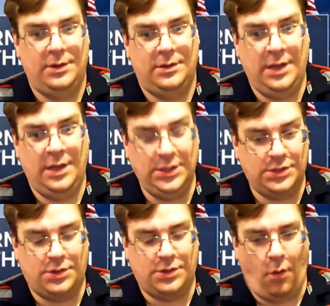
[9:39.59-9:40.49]
They just
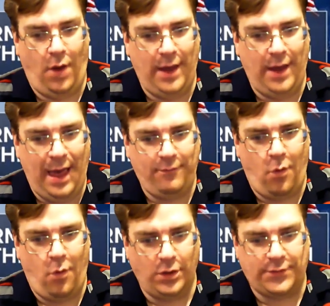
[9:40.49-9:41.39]
don't want to have
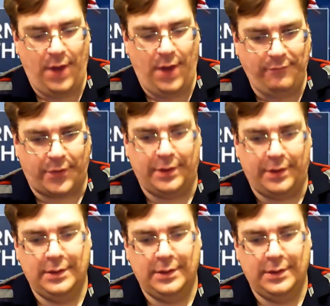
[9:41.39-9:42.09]
wars forever.